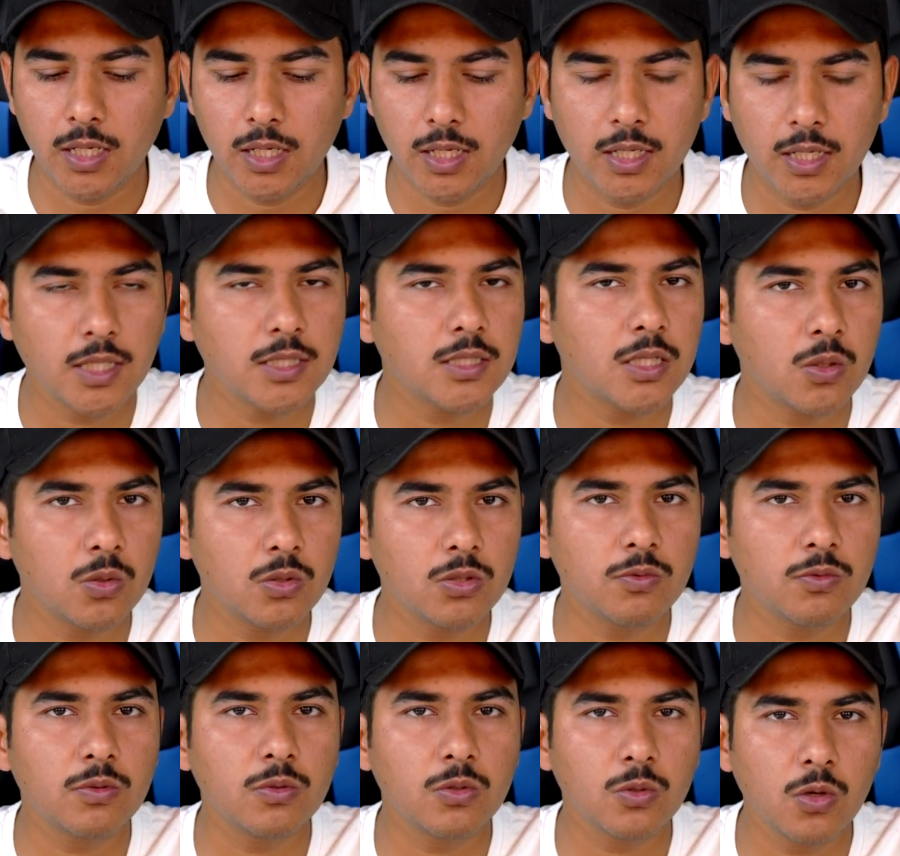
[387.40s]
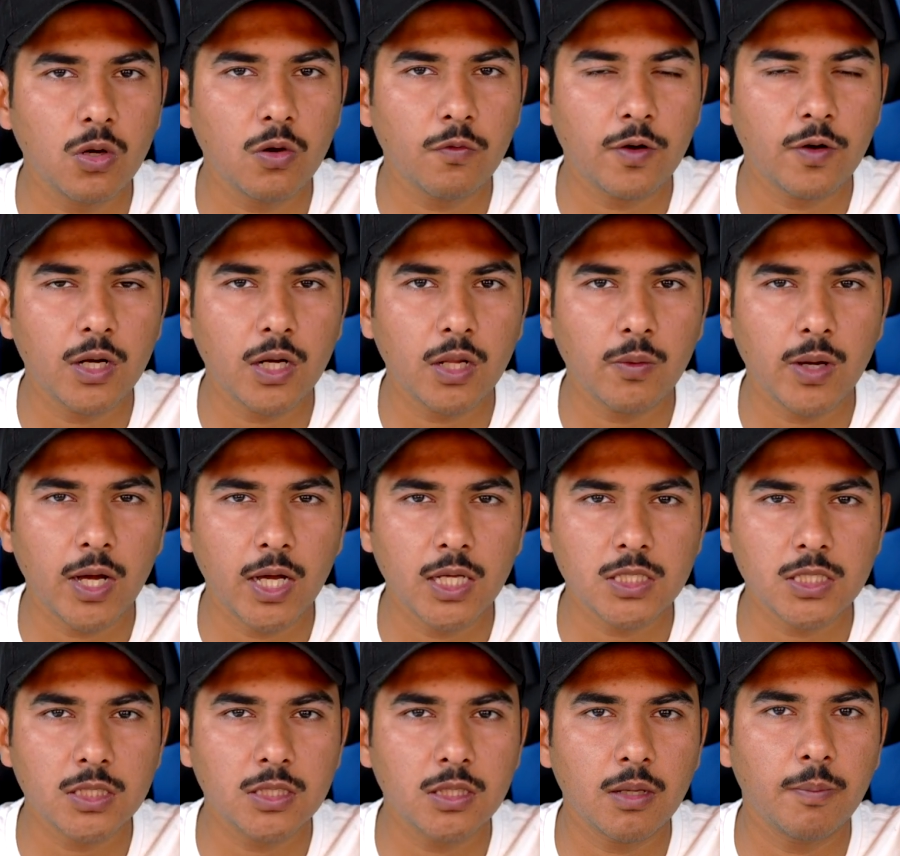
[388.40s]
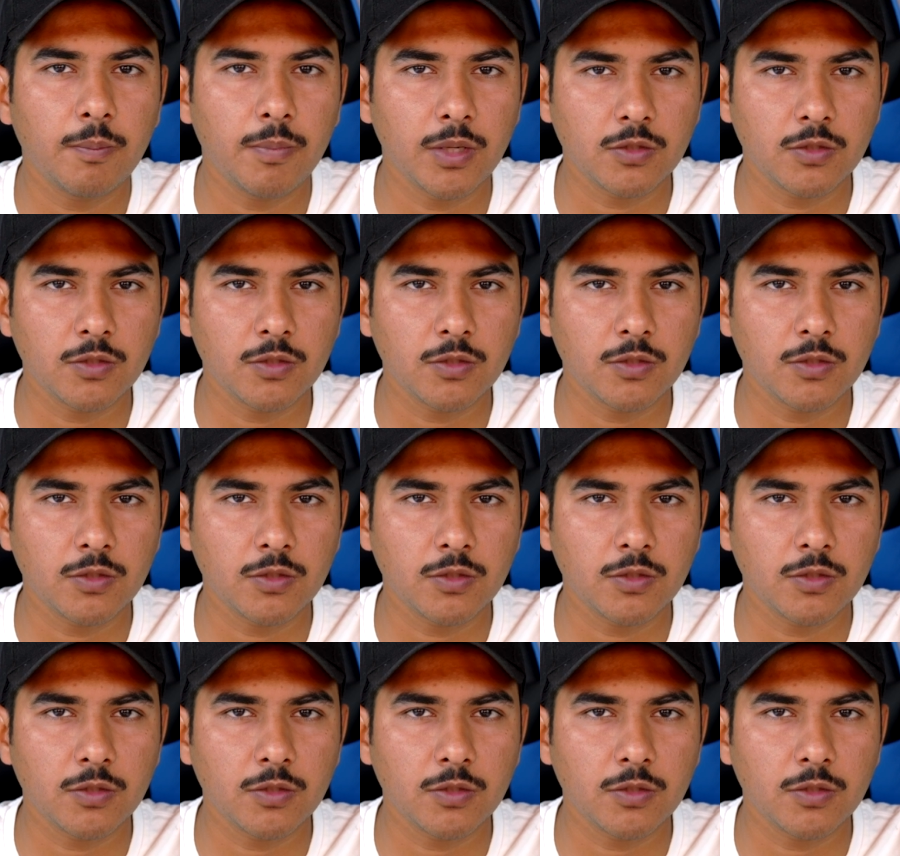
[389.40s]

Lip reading: it is a good to go for device.